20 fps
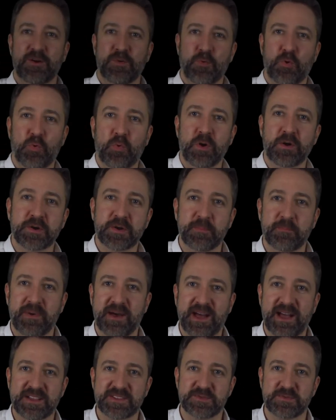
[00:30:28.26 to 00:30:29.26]
Well, welcome
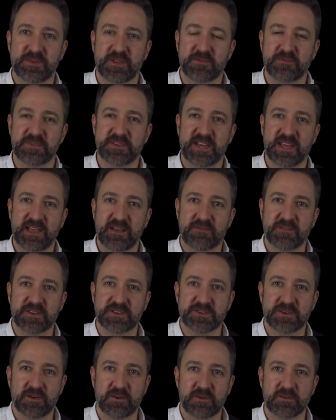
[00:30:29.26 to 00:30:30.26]
back to another day of
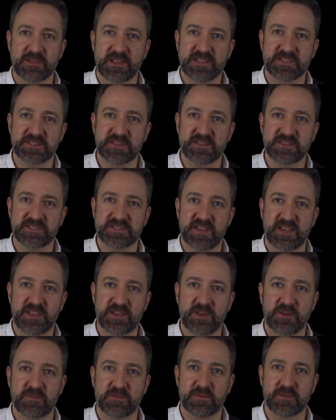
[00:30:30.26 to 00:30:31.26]
guitar lessons.
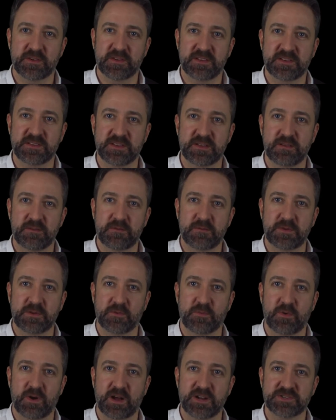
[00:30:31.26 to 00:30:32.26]
Thank you for continuing
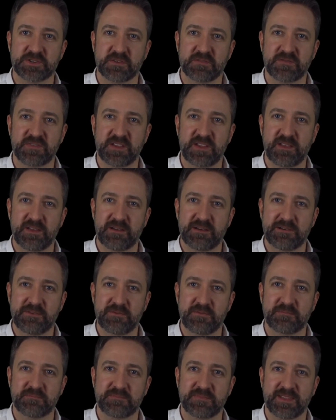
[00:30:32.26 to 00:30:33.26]
to watch our
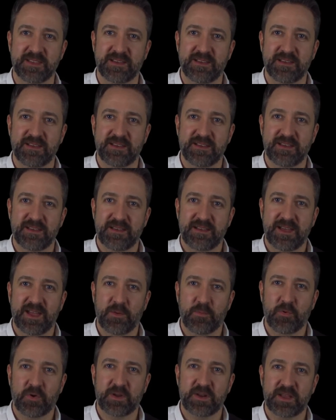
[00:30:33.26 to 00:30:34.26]
video.
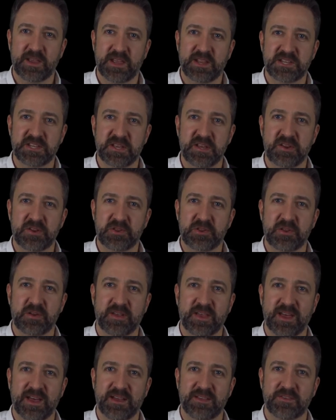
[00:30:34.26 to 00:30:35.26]
And we're going to continue to
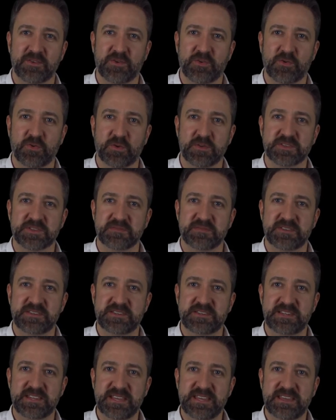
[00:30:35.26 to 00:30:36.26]
look at the chords
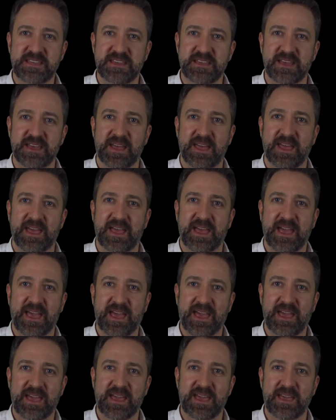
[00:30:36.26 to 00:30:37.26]
of D,
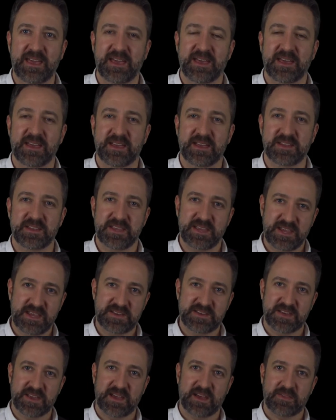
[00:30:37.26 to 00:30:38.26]
A, and
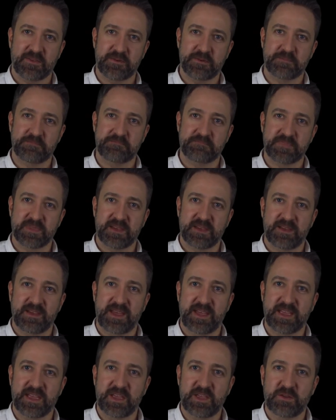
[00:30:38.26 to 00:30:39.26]
E together
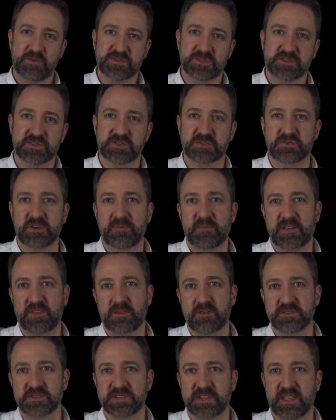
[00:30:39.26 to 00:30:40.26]
and get used to strumming
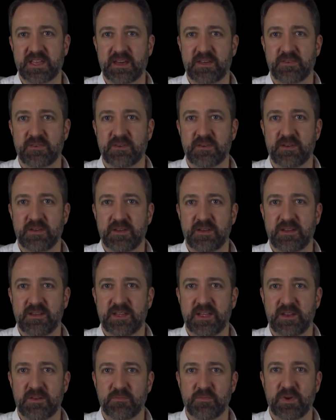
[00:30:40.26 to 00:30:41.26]
those together
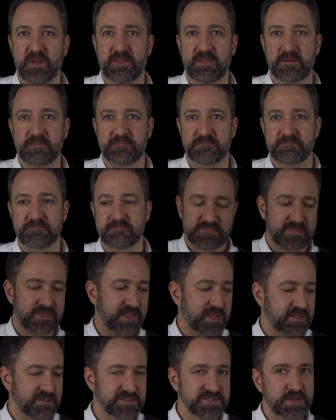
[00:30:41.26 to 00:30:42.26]
in rhythm.
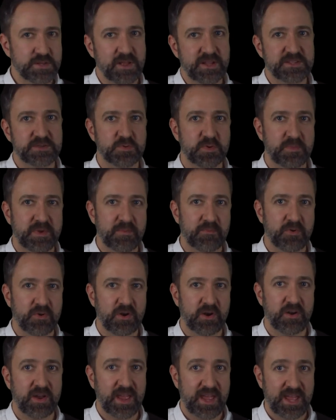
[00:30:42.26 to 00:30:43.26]
So let's
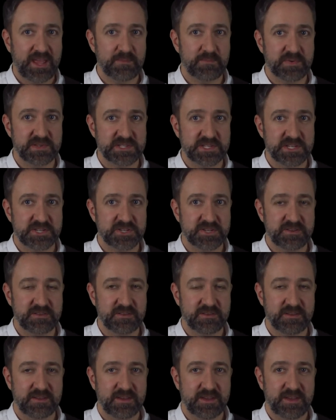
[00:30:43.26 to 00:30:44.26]
remember our hand
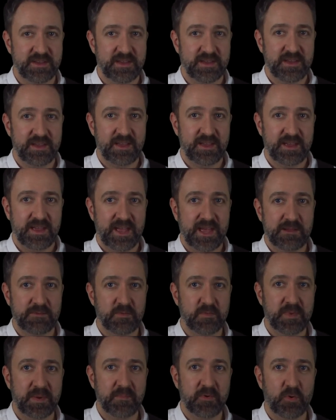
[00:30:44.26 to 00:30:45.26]
position and
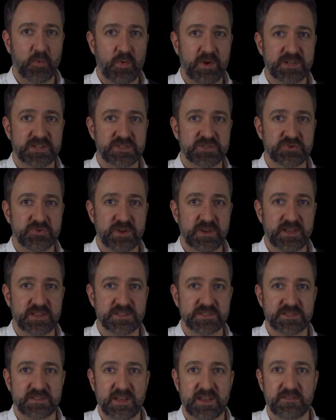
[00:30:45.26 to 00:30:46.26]
remember which
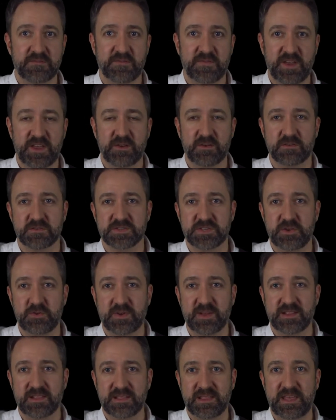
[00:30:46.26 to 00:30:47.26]
strings and fingers you
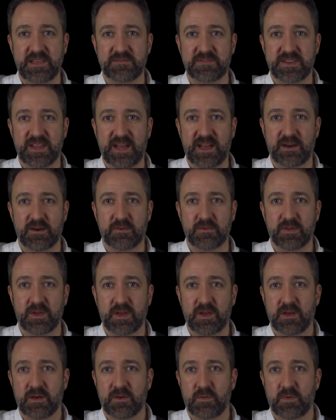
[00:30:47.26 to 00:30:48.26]
can leave
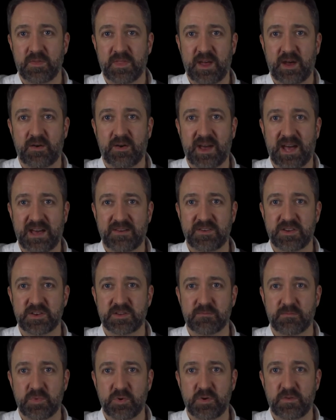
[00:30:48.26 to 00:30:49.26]
down without having
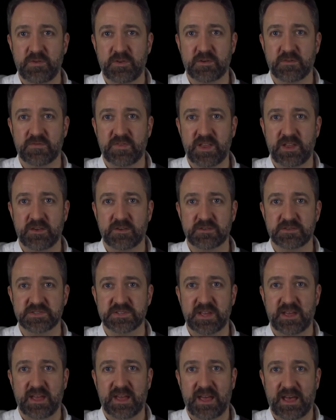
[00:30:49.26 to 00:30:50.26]
to move your
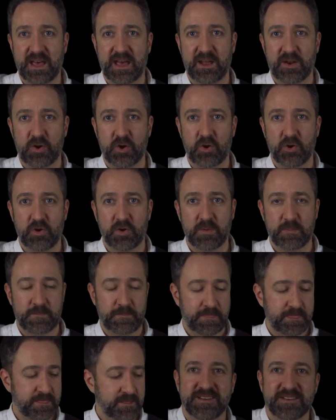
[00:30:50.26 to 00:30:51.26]
fingers at all.
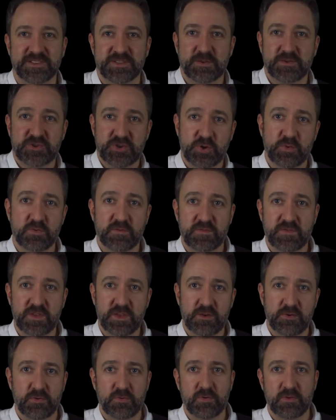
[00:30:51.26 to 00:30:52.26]
So to
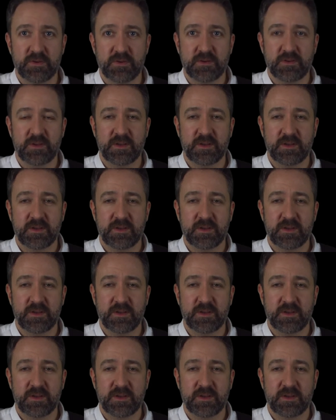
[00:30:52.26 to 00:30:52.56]
review,